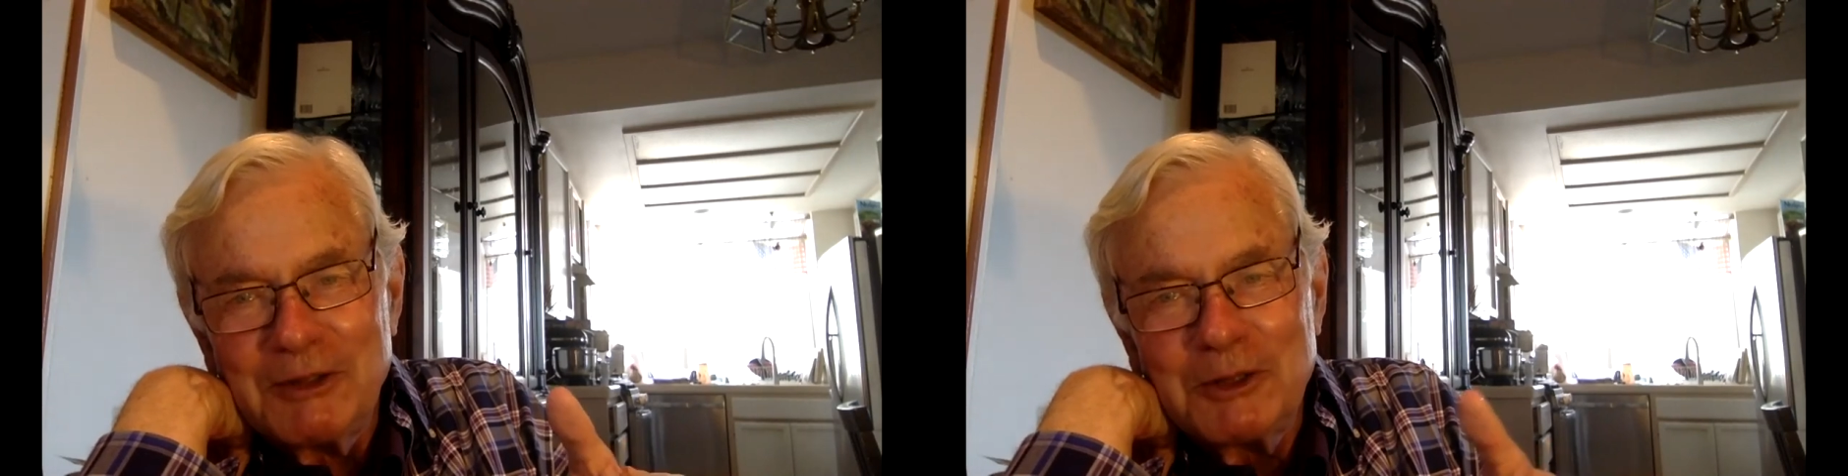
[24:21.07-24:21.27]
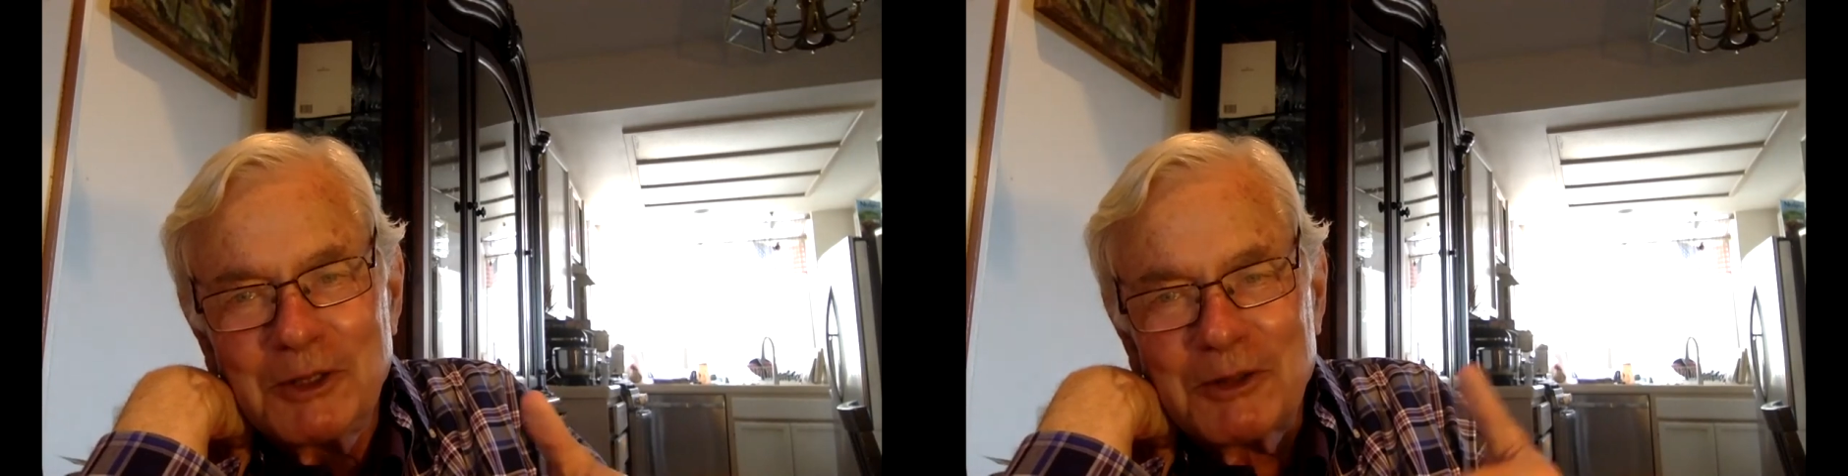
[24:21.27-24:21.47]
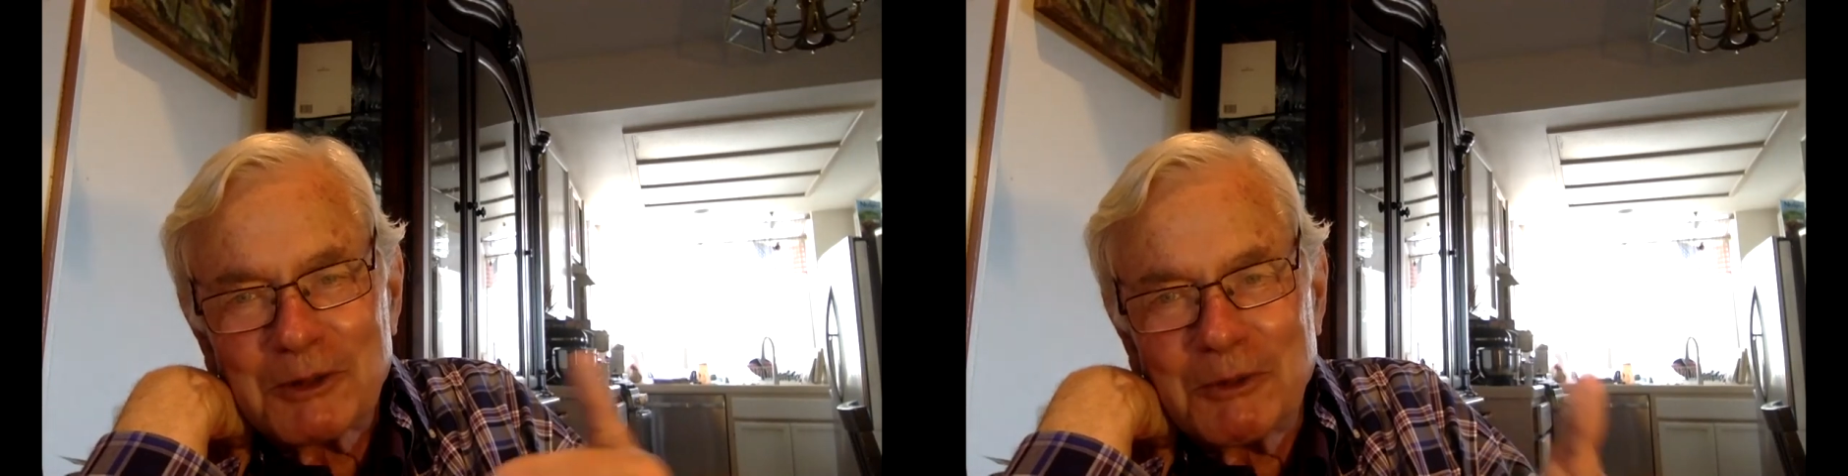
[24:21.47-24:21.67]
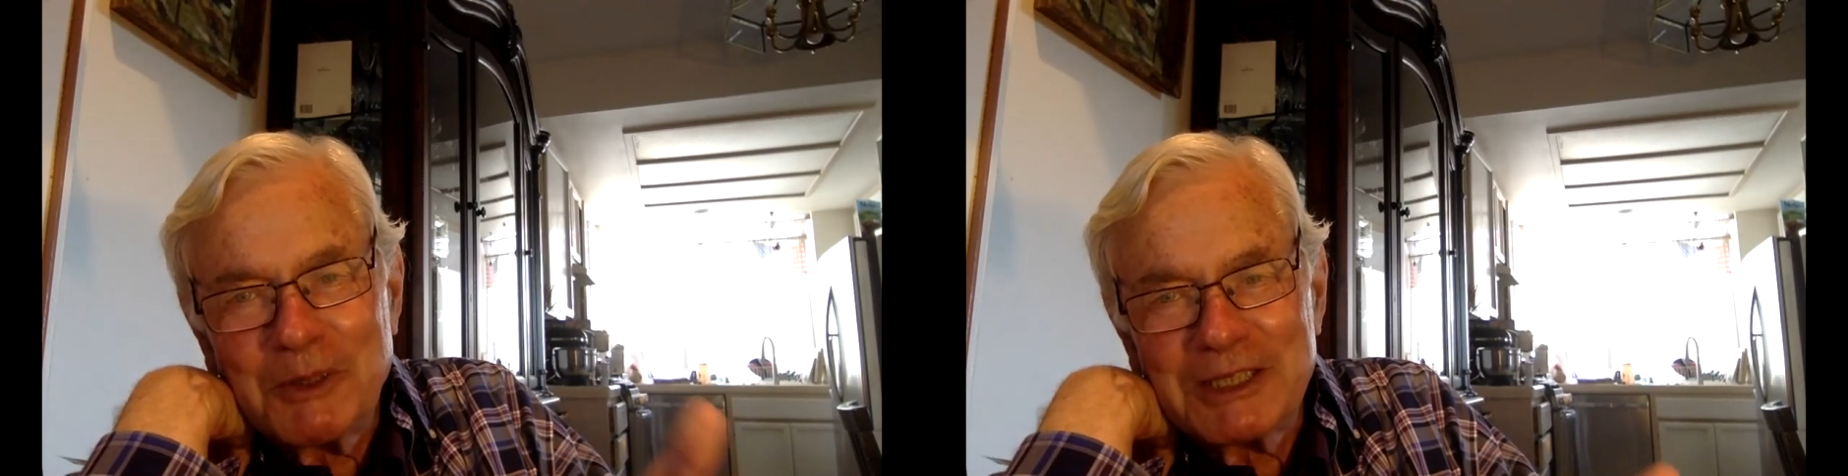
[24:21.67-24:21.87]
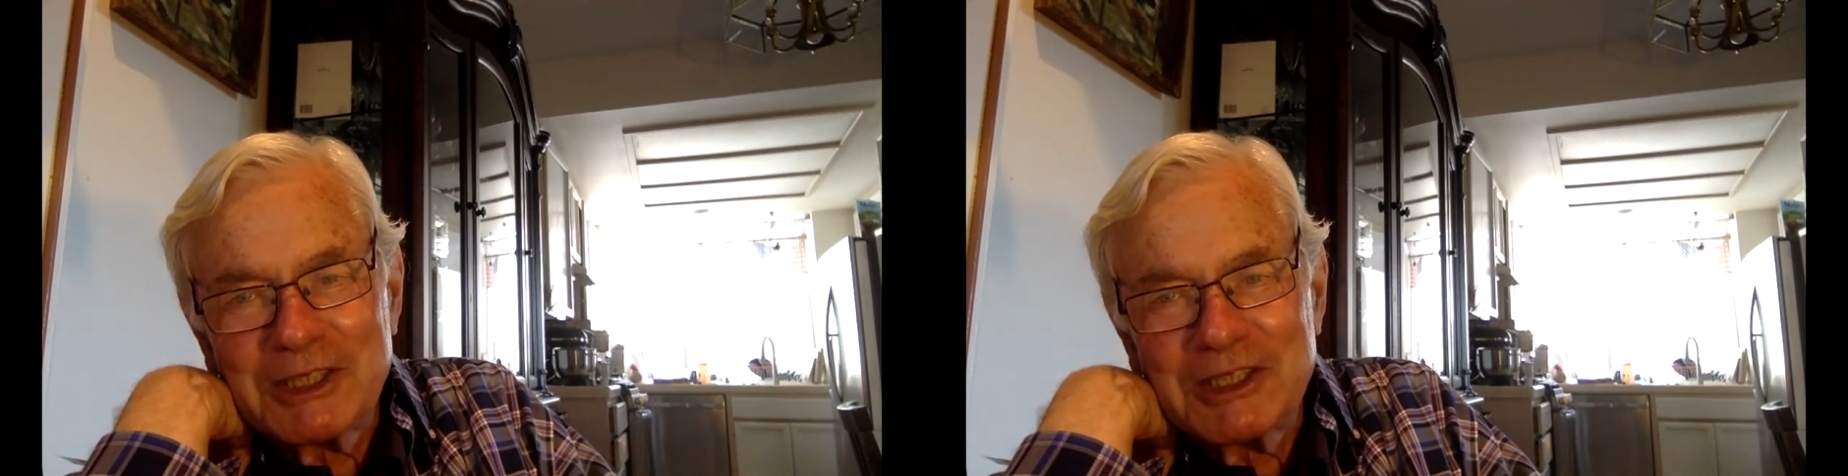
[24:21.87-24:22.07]
you know, the
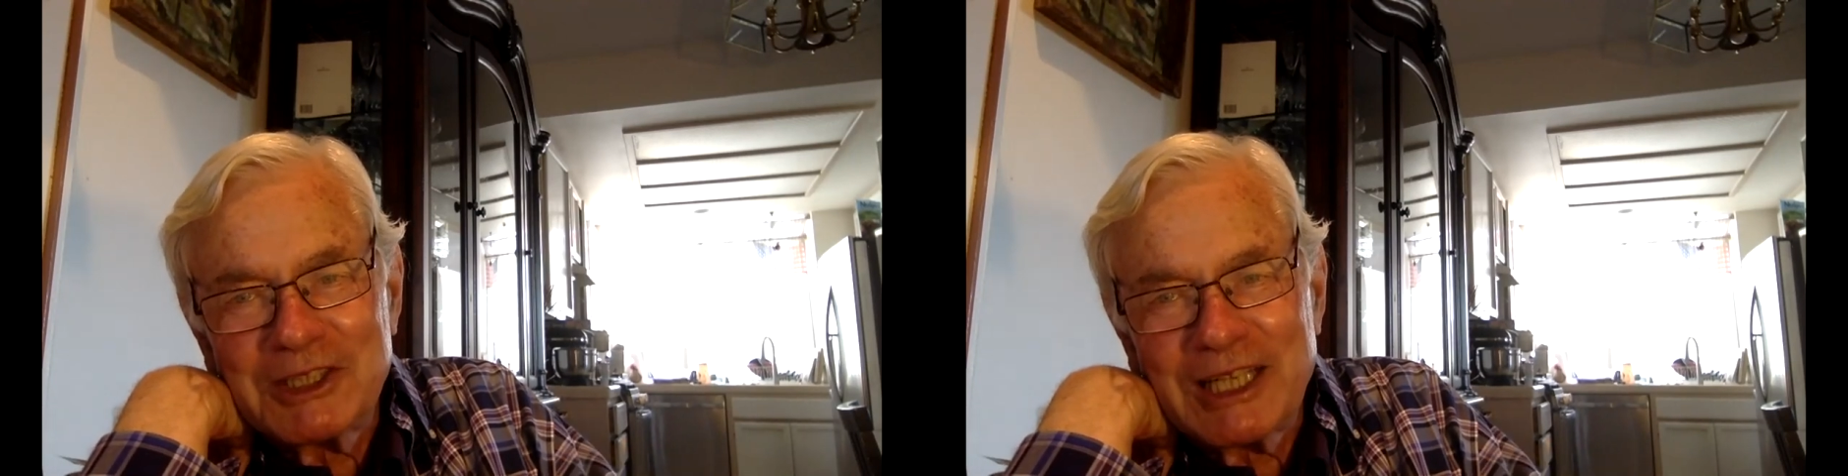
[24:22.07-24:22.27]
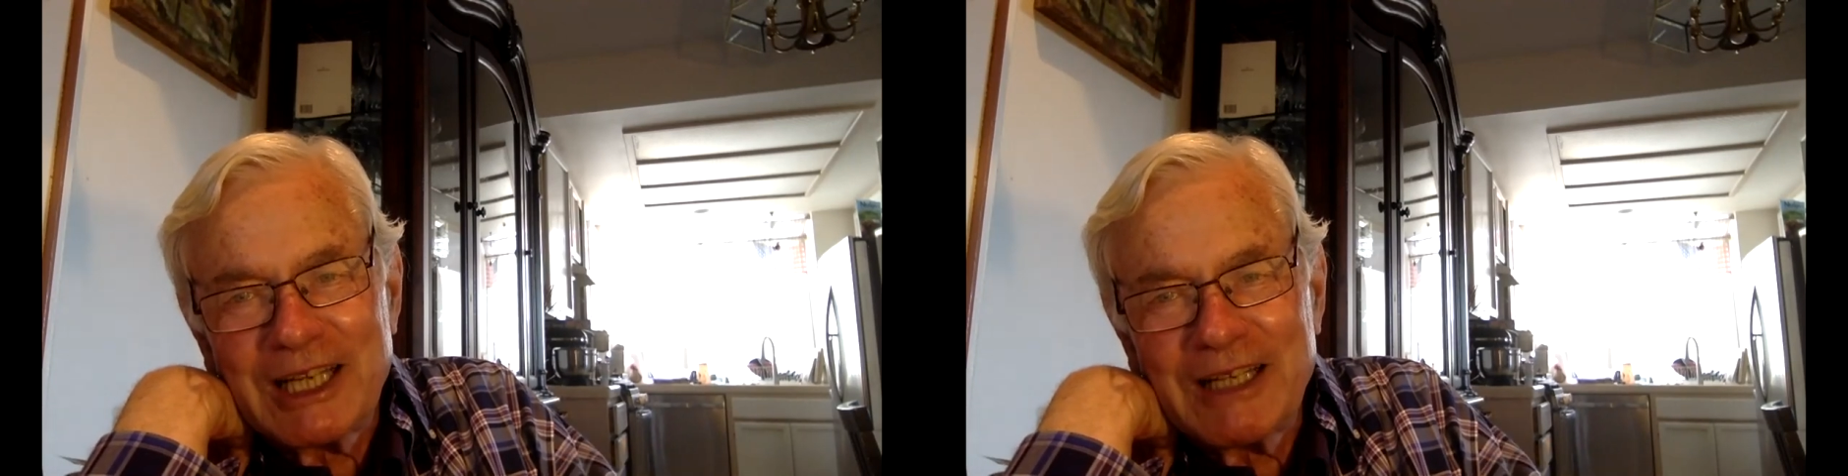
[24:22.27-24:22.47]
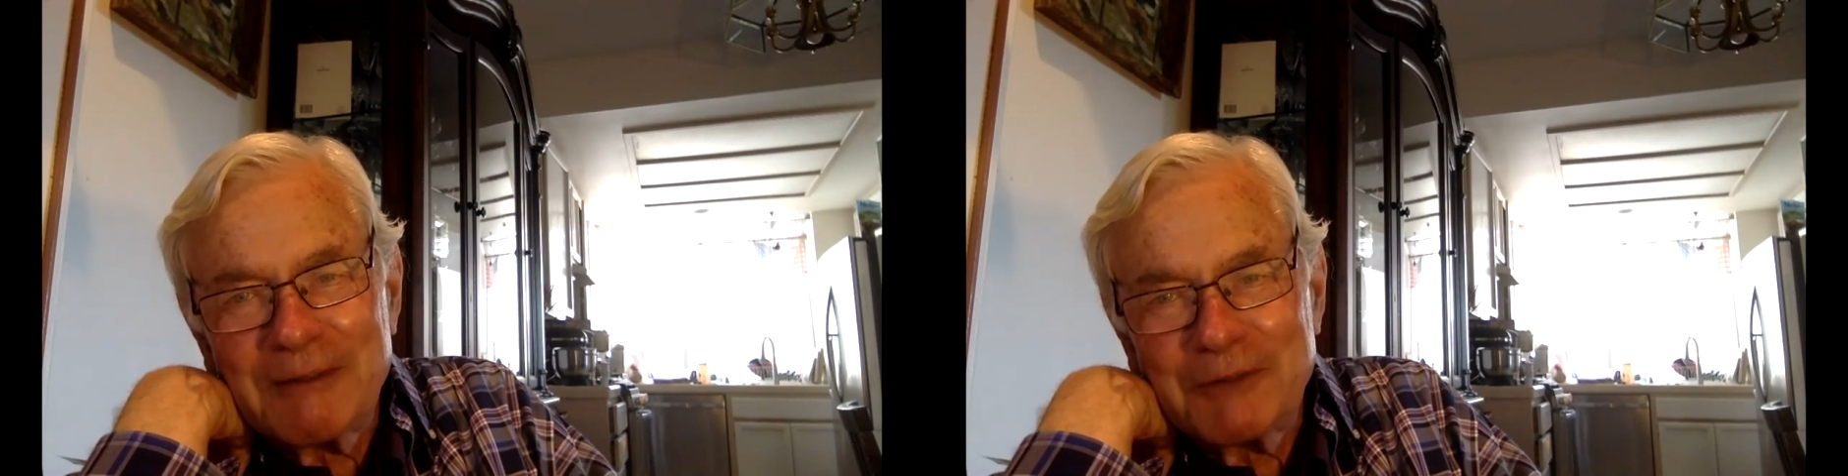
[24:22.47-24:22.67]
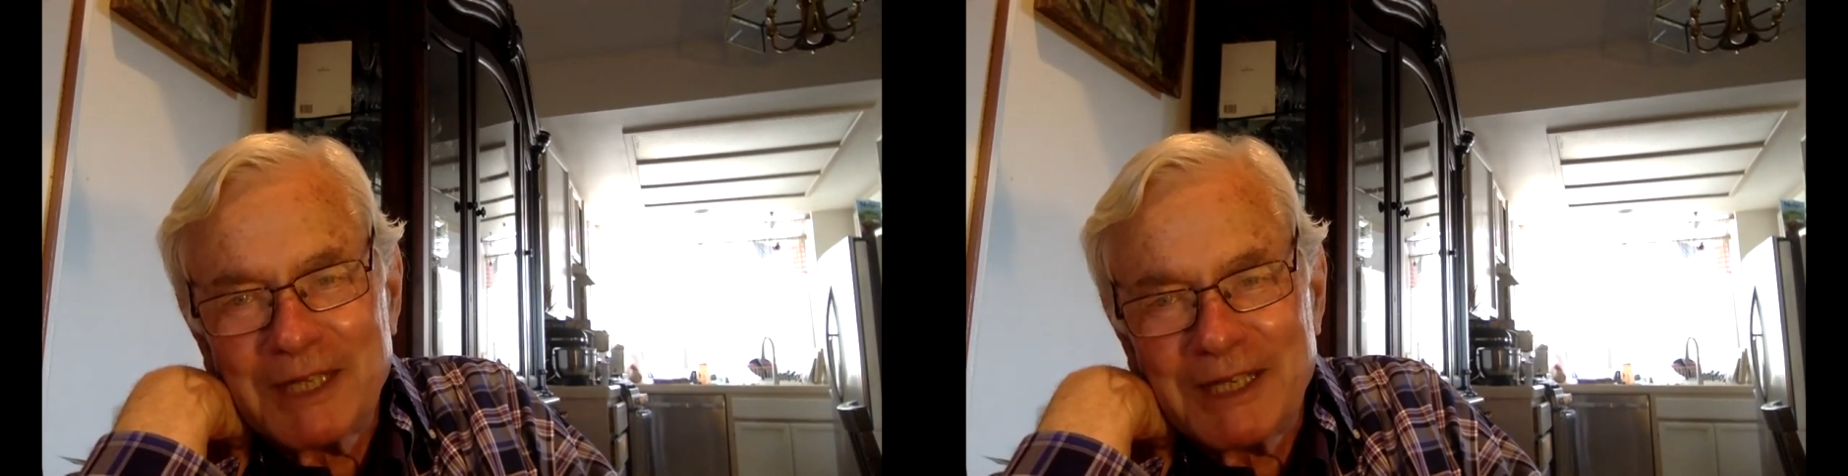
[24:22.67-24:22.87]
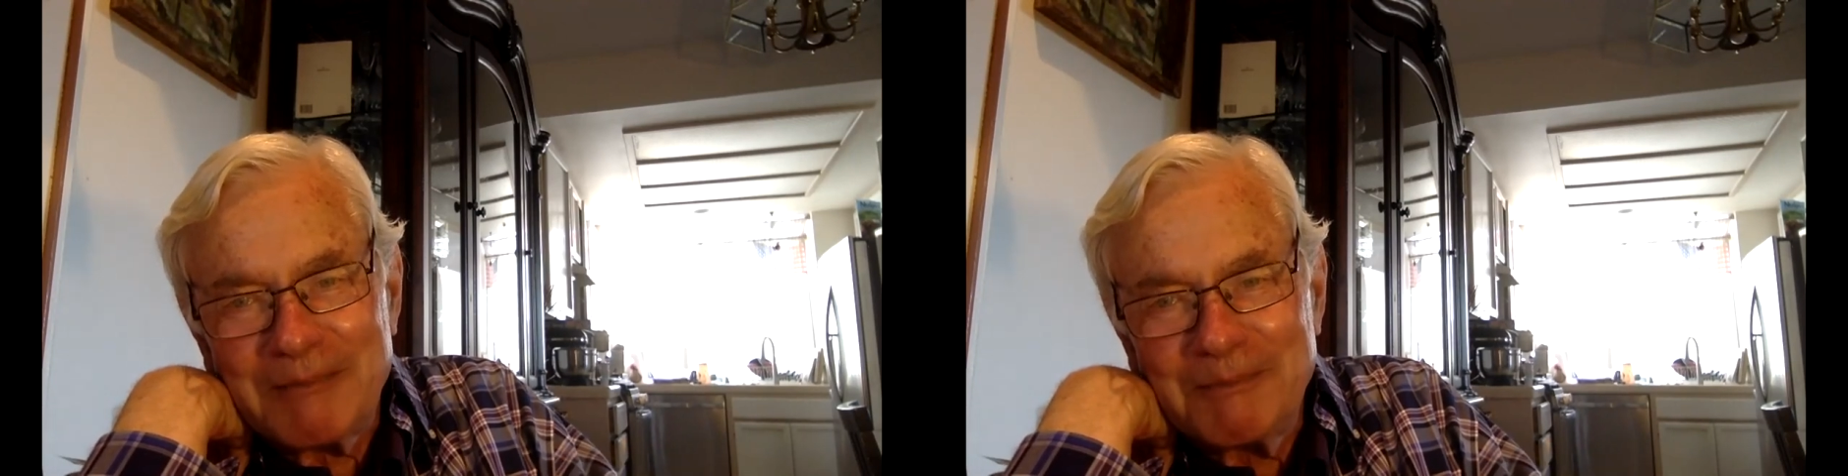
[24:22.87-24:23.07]
questions ahead of
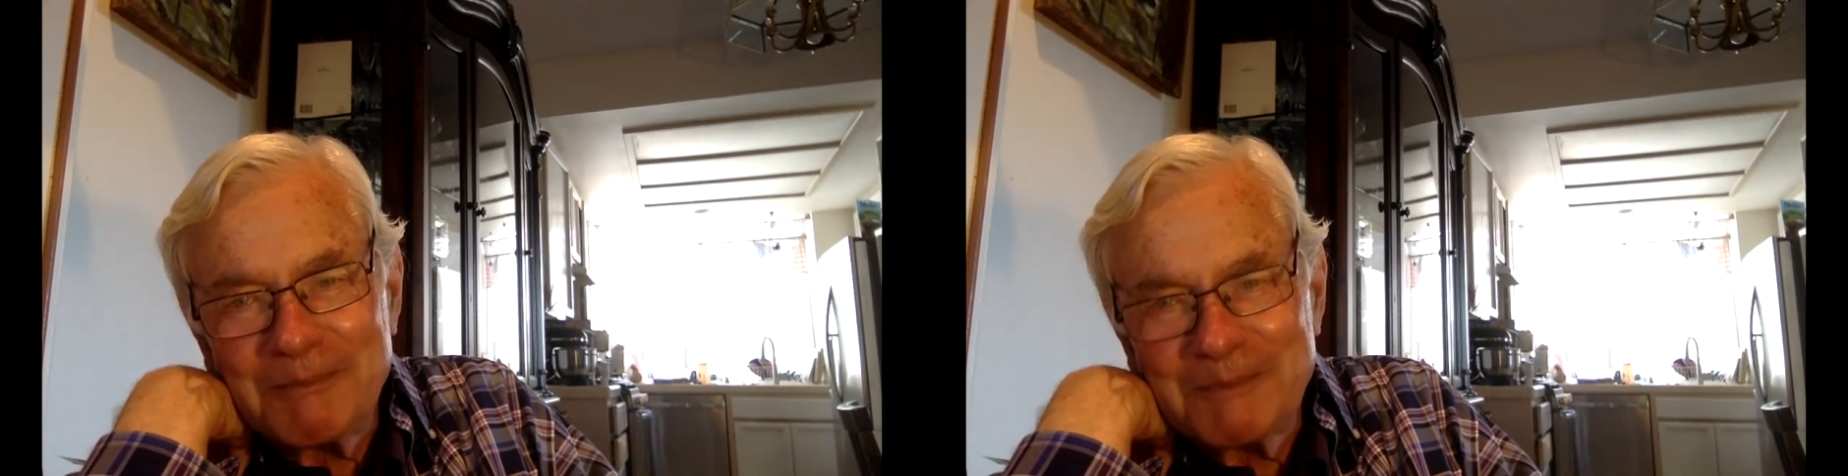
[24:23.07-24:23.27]
time.